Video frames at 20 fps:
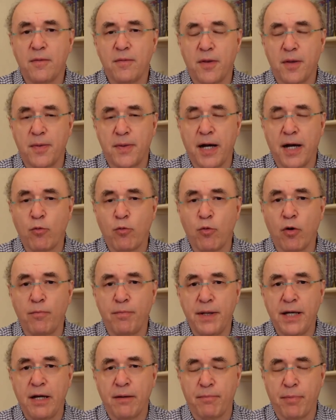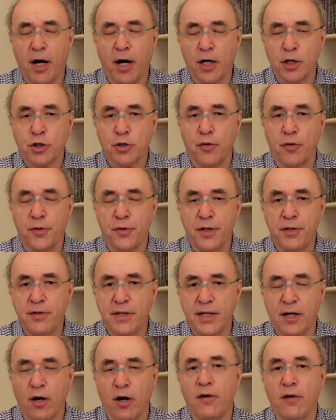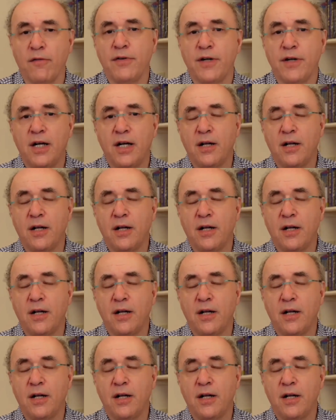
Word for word: that there will be a partial theory of